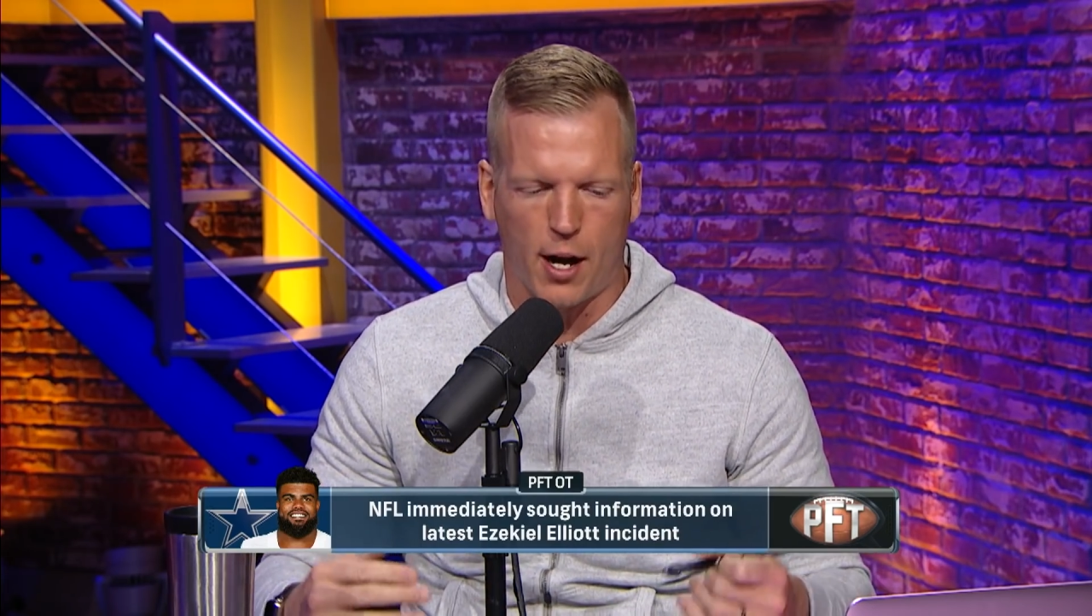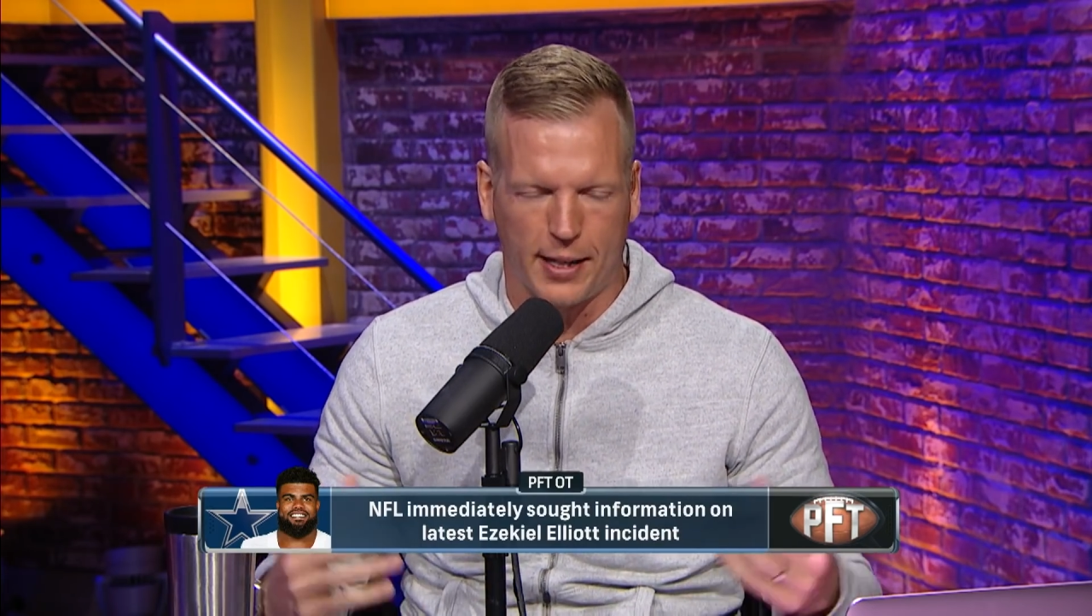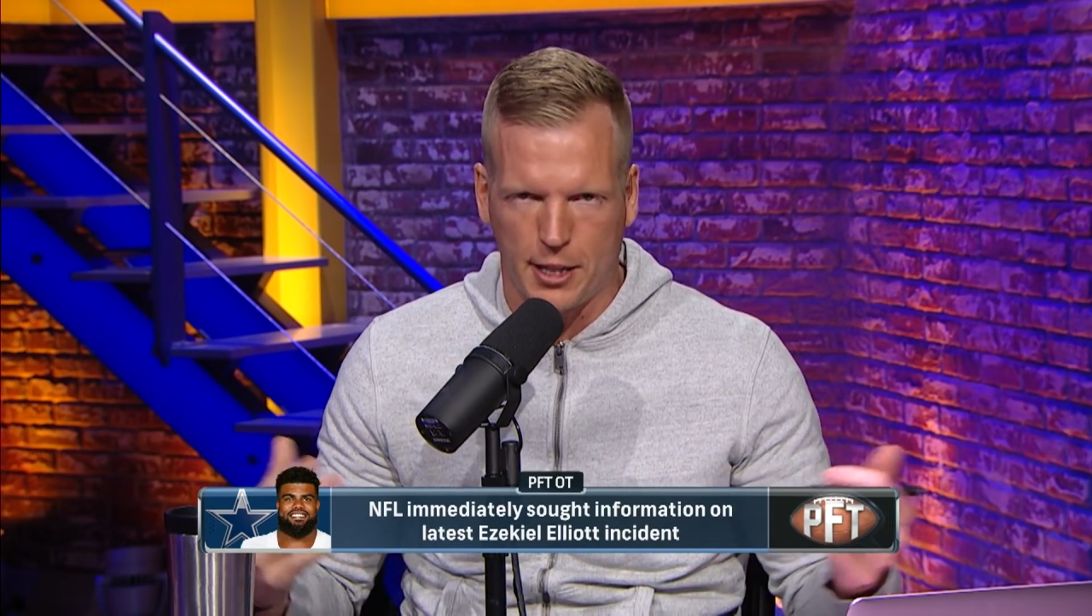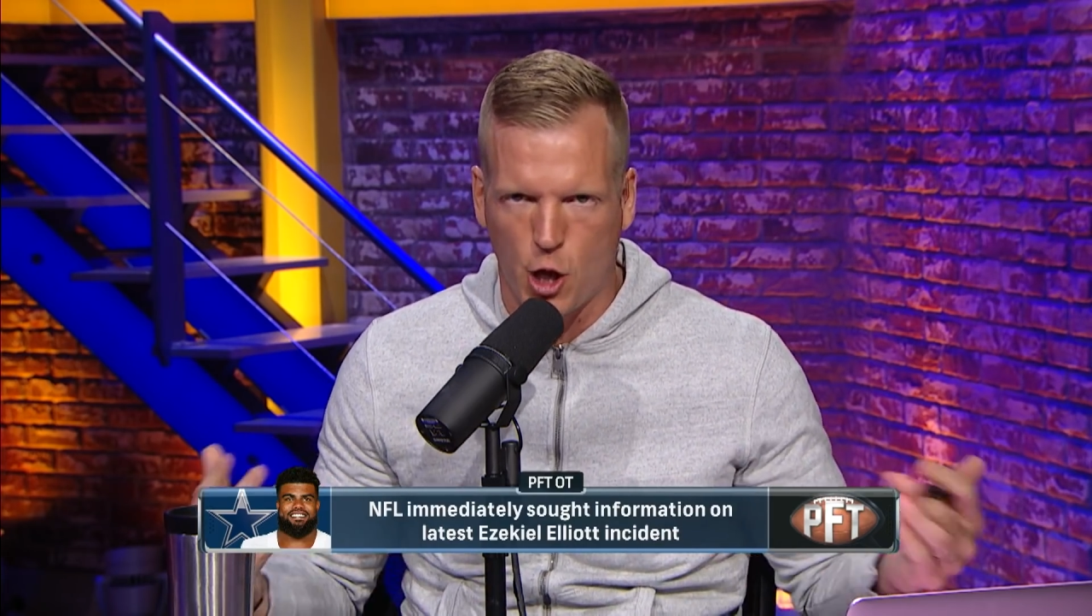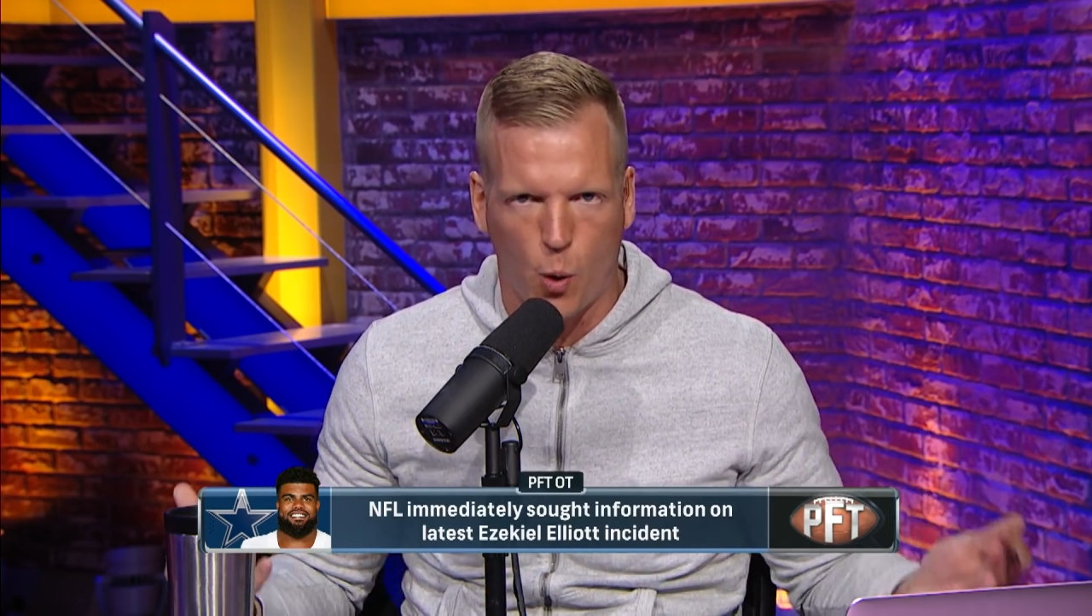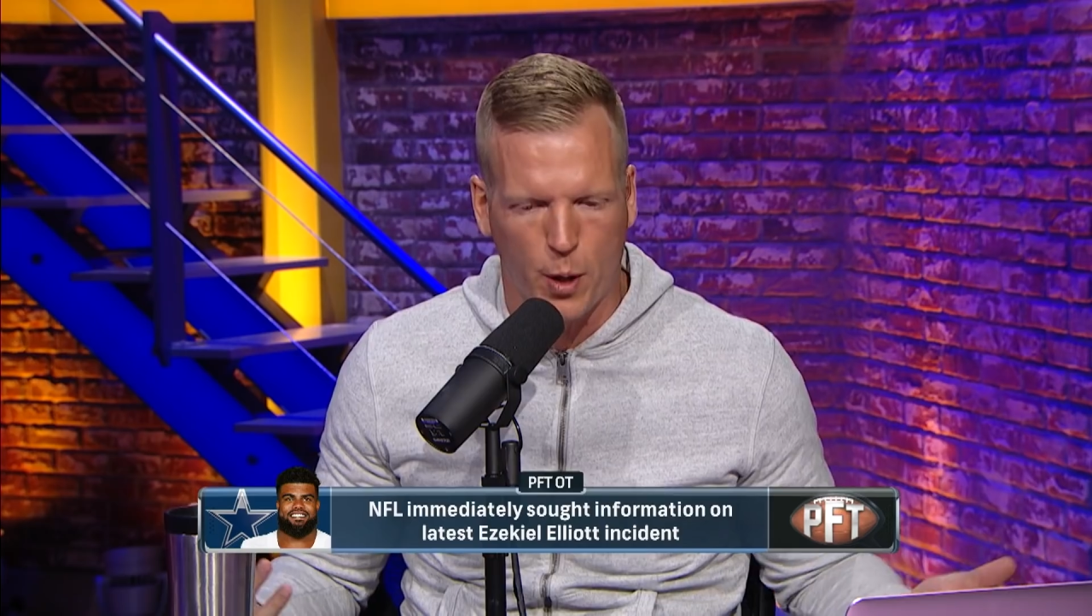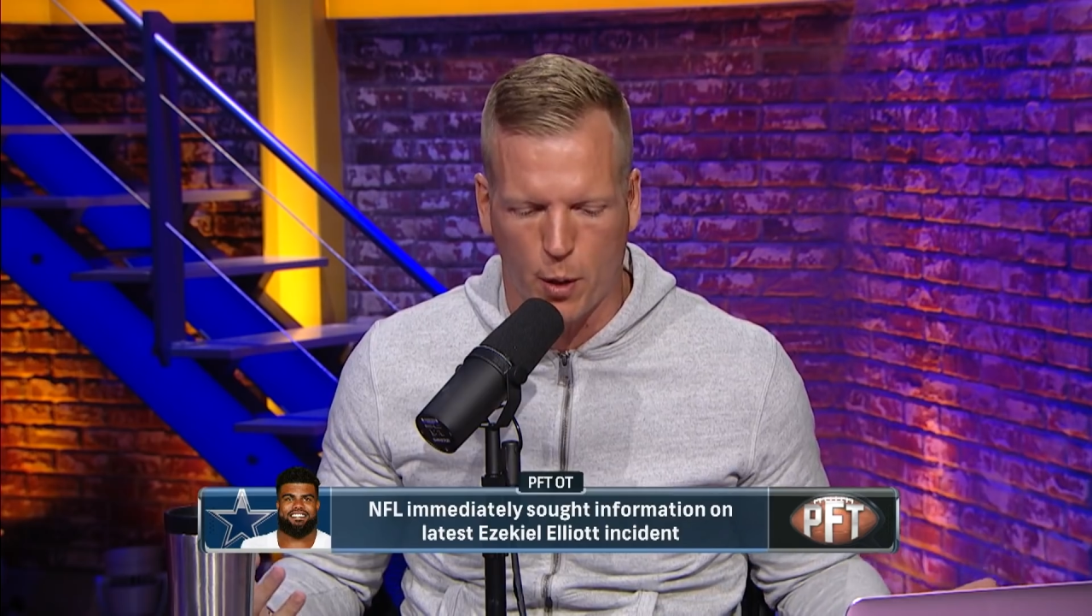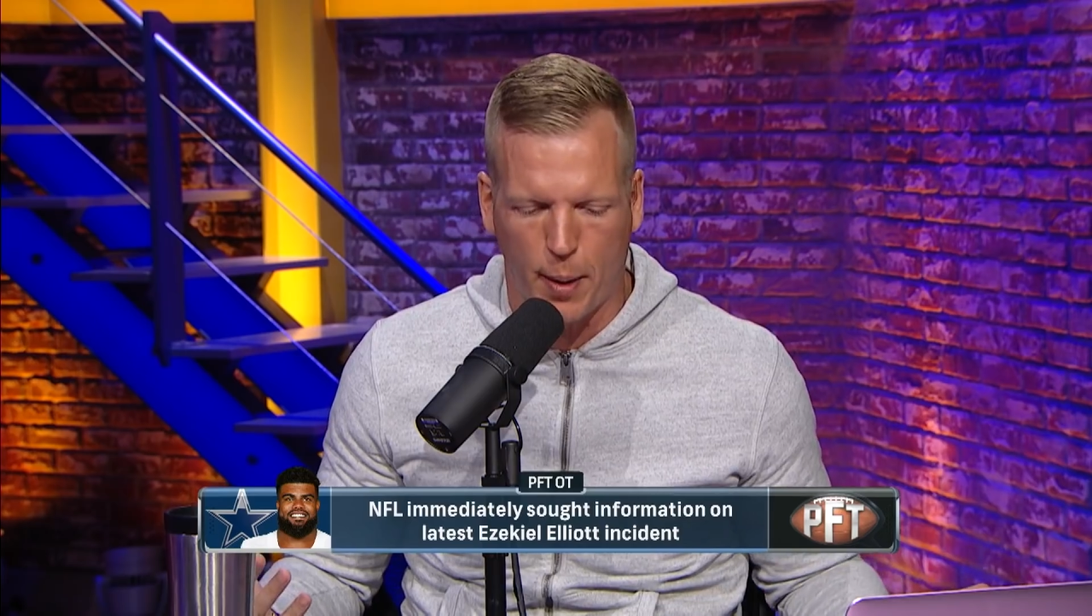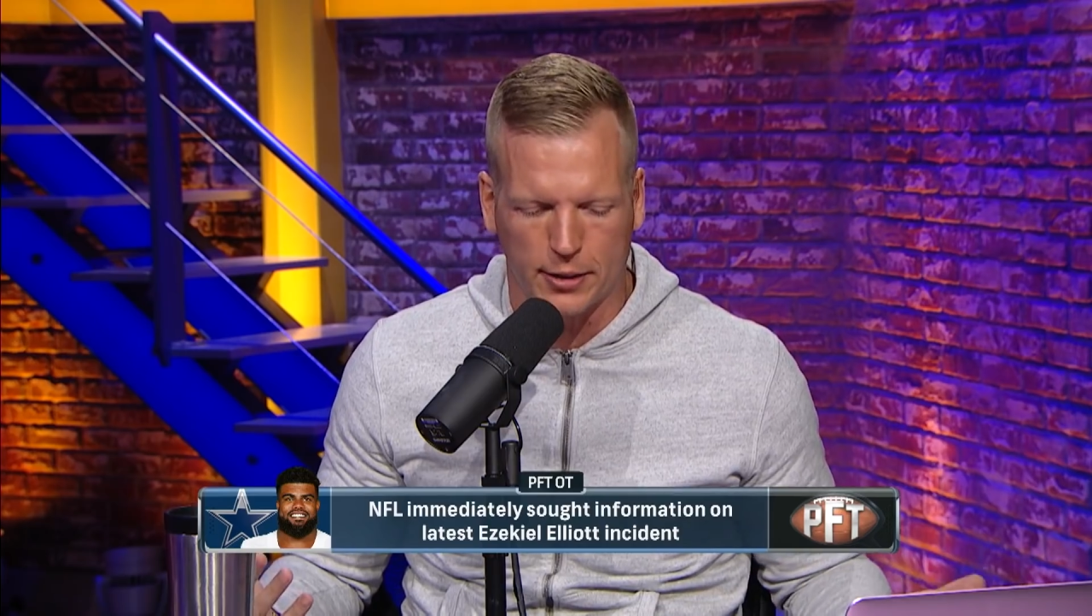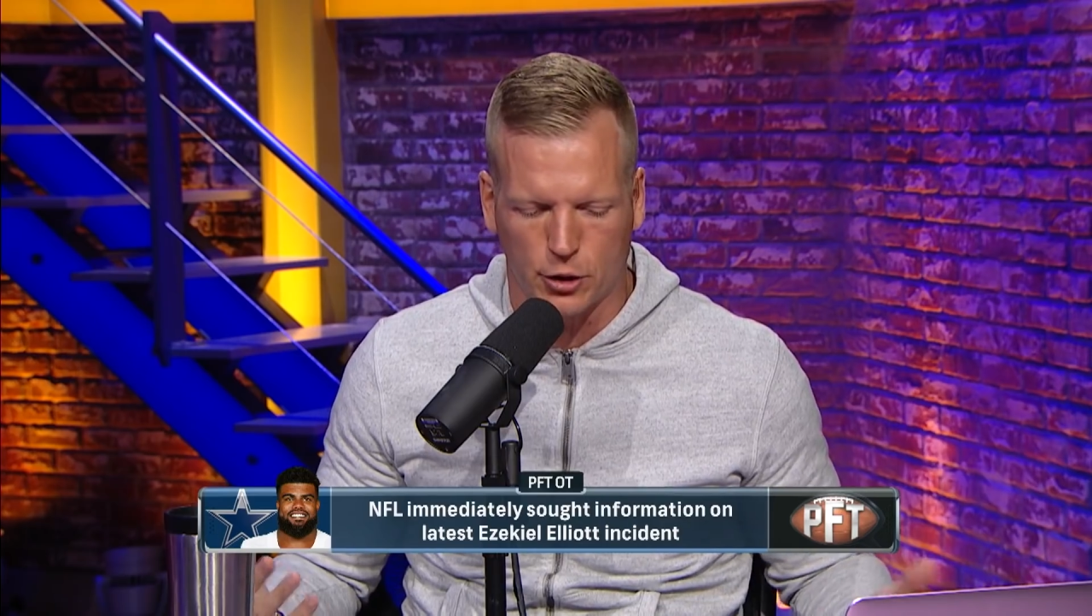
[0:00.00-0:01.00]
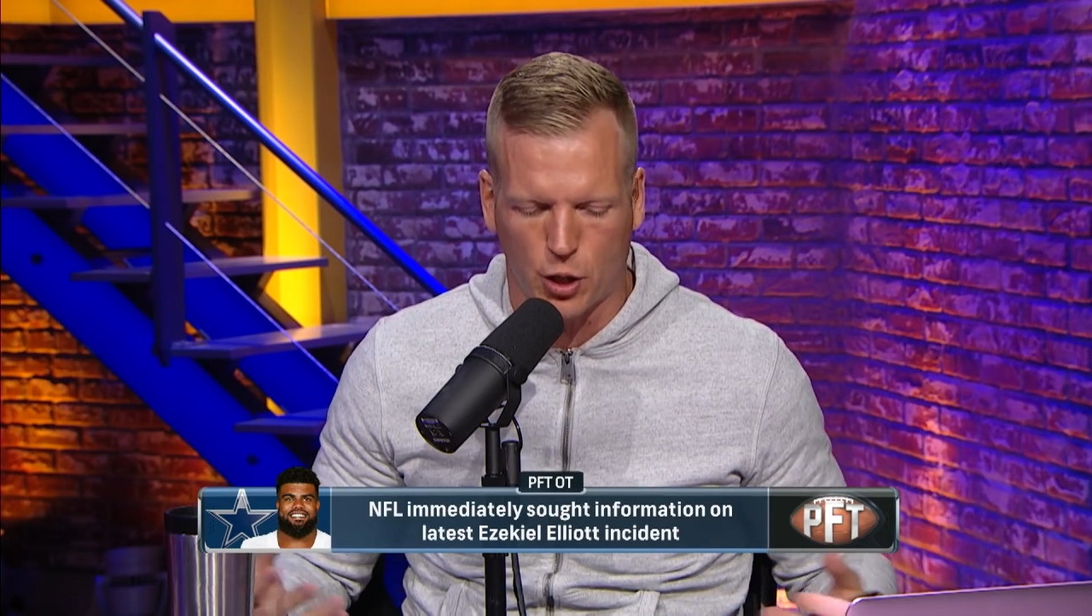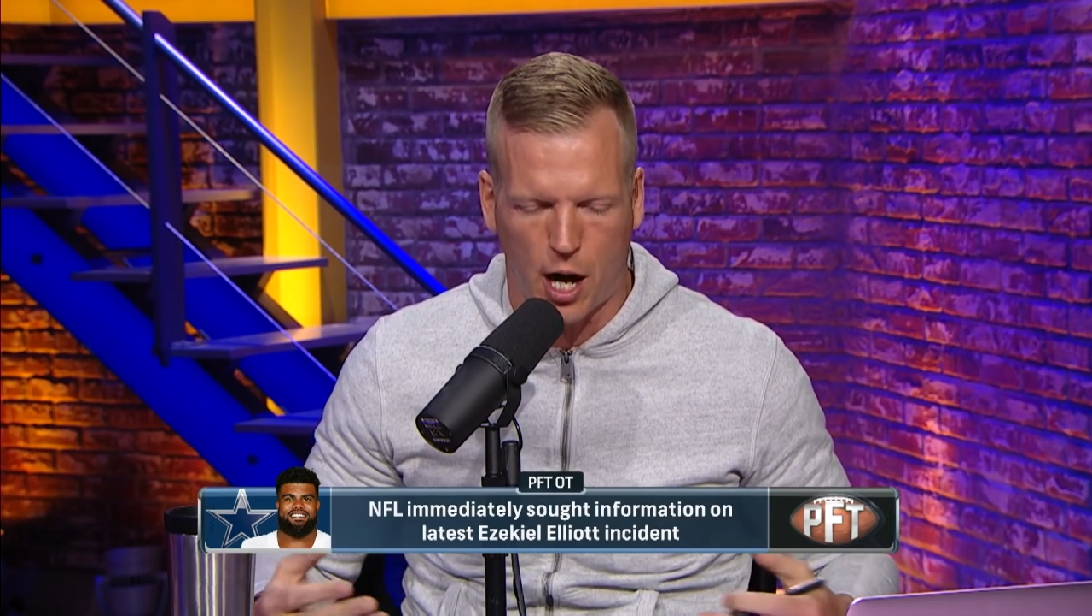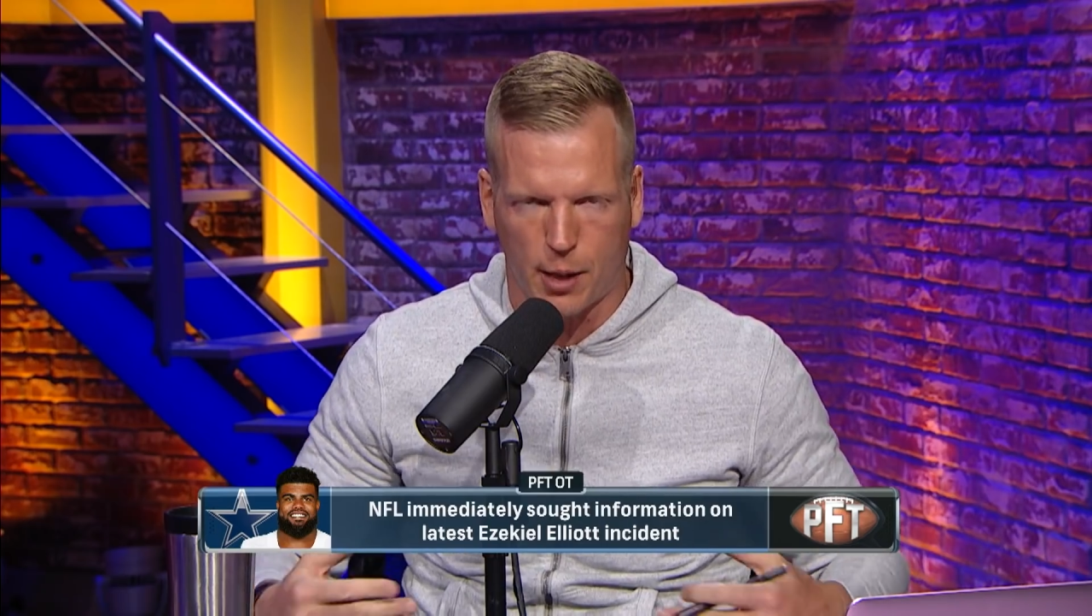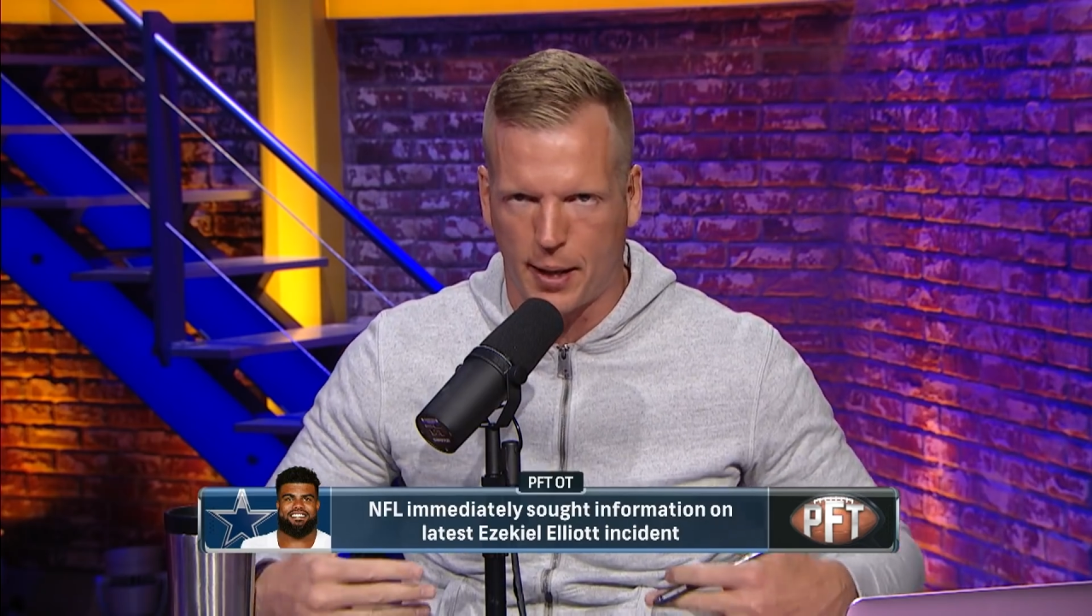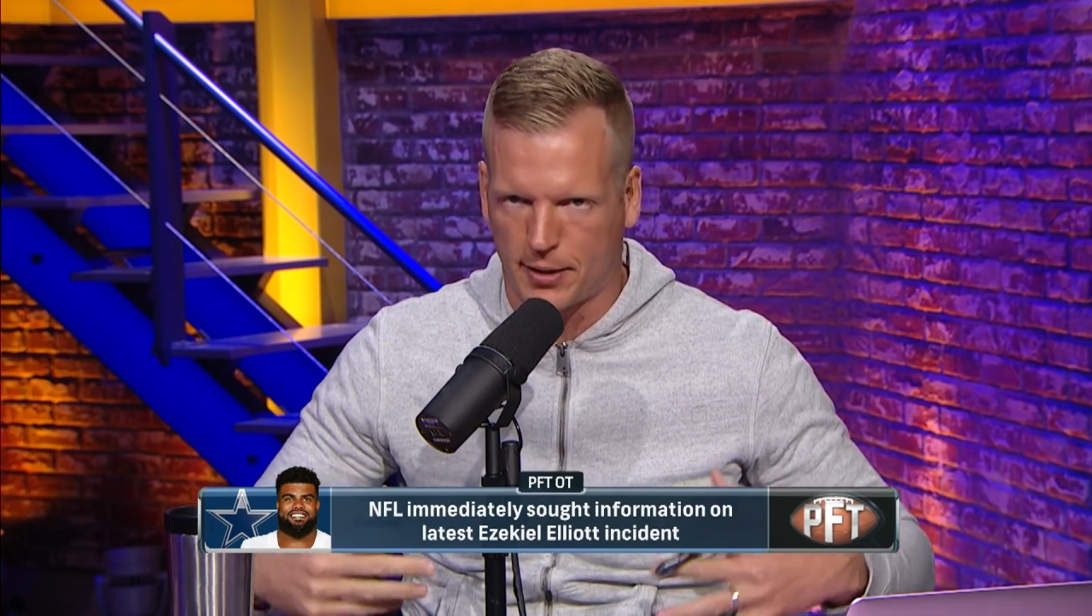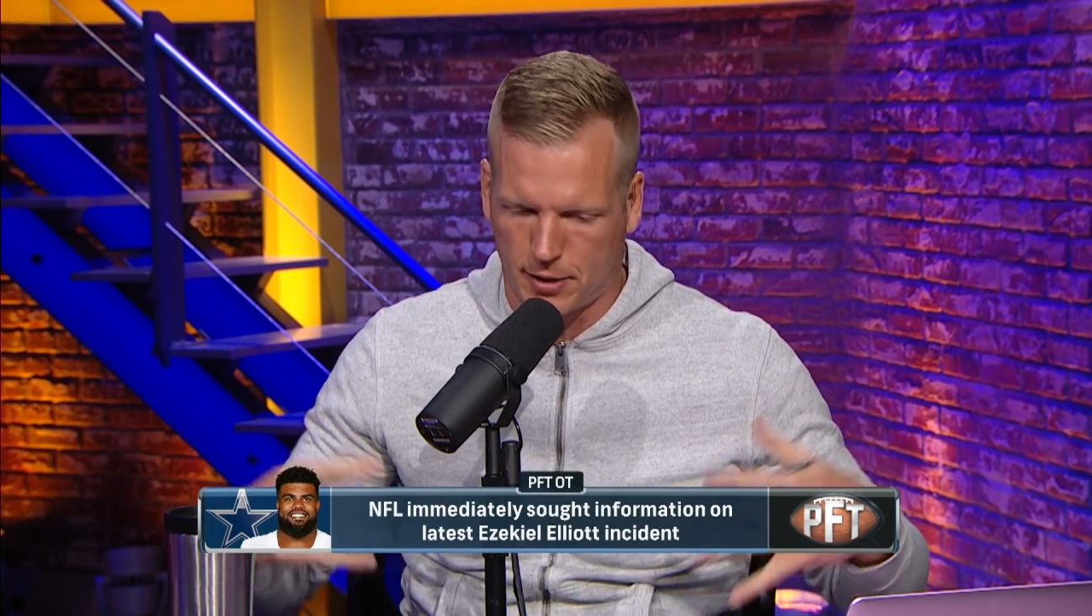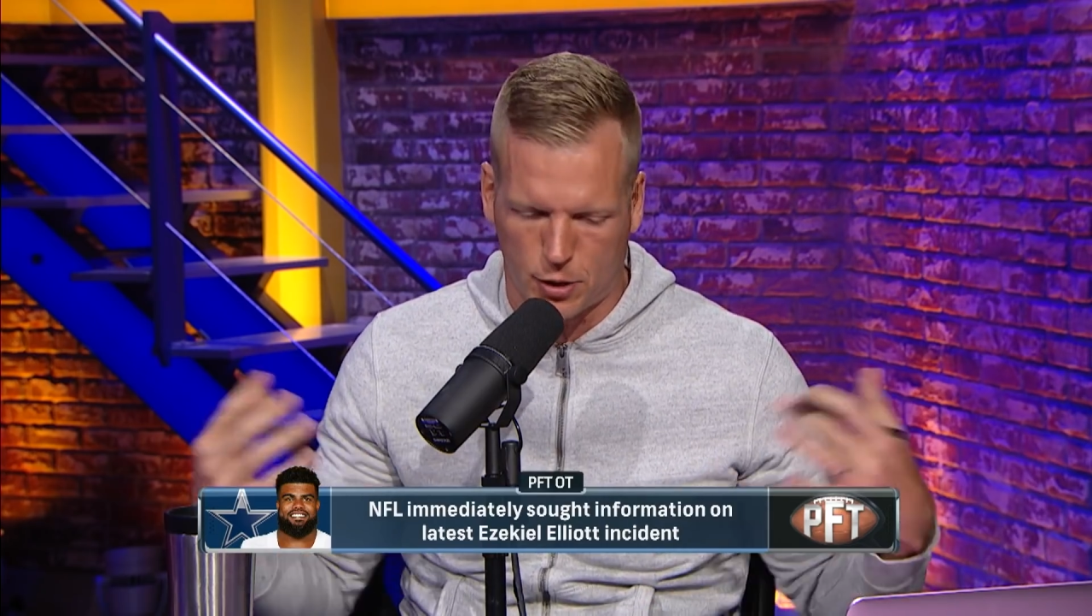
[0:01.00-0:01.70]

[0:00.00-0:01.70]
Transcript: I didn't know we were about to talk about this,